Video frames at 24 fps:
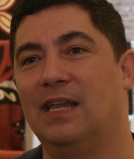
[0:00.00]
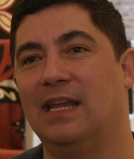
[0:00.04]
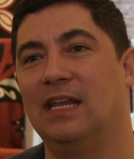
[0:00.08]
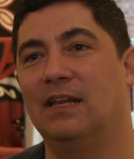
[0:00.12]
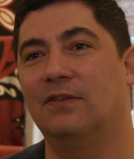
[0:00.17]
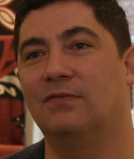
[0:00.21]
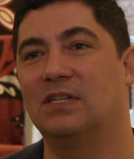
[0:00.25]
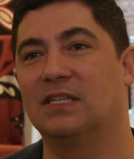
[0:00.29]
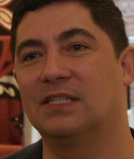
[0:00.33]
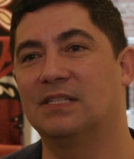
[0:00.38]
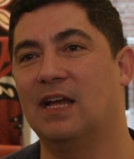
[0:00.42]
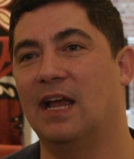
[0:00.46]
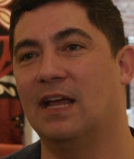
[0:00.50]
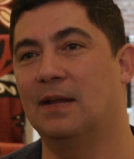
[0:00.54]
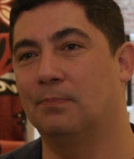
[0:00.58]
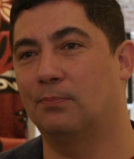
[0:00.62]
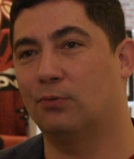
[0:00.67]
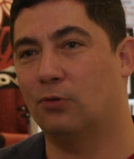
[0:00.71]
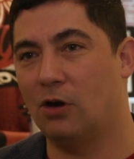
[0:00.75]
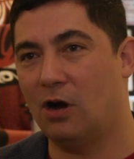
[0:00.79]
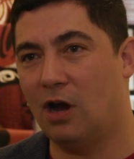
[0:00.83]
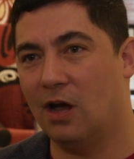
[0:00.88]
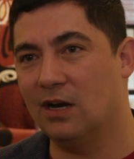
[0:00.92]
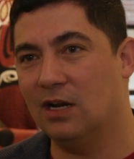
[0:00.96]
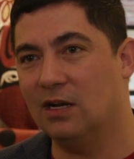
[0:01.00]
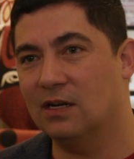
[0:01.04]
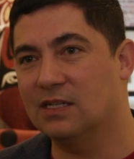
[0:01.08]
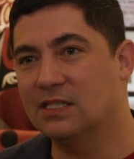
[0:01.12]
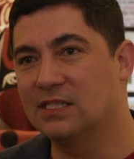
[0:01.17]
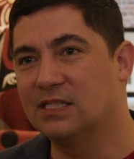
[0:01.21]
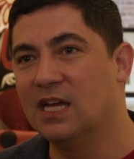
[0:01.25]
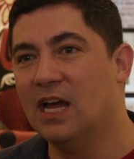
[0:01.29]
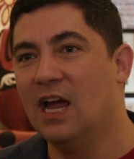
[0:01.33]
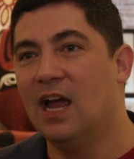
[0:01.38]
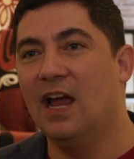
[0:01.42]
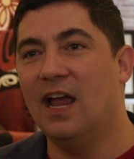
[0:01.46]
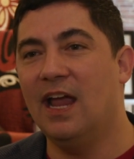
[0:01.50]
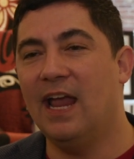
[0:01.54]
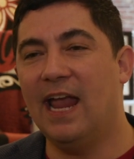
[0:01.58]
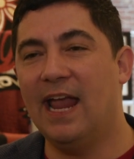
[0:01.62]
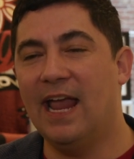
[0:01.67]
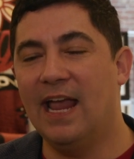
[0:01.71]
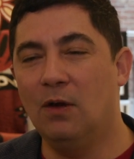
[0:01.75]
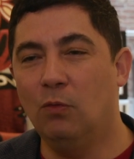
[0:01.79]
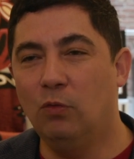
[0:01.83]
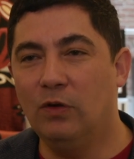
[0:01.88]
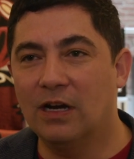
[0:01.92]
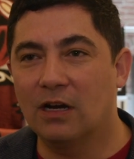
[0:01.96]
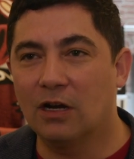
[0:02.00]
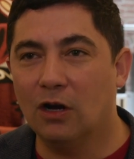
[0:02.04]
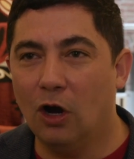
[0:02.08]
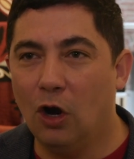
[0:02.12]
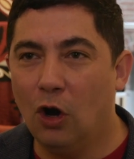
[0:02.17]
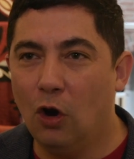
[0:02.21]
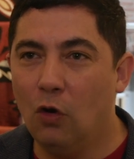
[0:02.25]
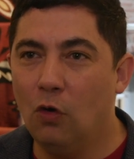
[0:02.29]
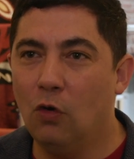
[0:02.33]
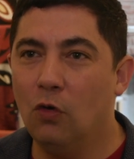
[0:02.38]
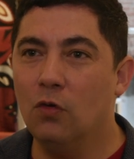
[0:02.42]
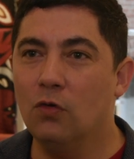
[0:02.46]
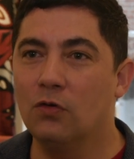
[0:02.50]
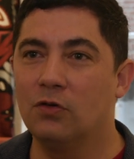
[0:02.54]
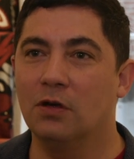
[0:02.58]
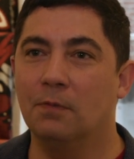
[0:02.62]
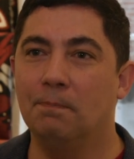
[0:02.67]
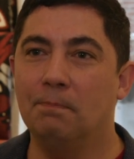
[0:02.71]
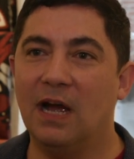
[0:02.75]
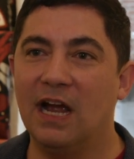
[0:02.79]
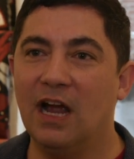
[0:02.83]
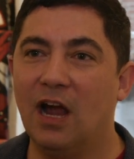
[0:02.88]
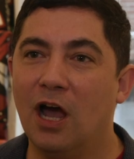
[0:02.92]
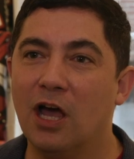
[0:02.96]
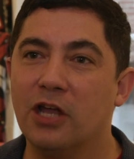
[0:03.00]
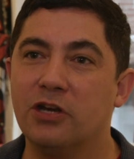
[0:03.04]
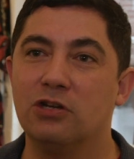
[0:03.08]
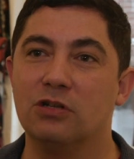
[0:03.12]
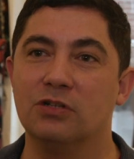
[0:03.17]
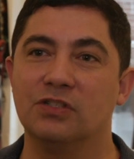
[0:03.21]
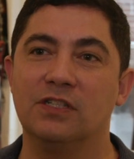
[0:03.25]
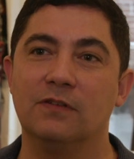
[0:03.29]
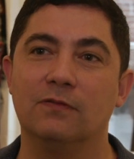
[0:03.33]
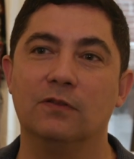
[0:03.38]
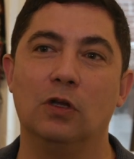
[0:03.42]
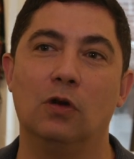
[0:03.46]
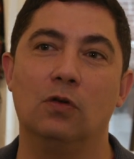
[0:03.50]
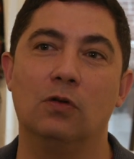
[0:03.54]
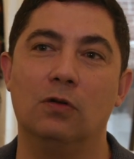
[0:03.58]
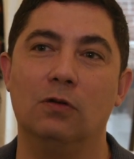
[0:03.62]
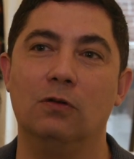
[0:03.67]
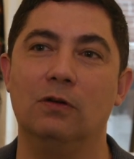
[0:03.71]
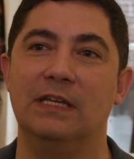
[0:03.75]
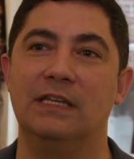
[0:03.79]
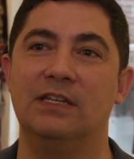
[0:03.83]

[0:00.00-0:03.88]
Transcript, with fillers: native design products and we are owned by hundreds of local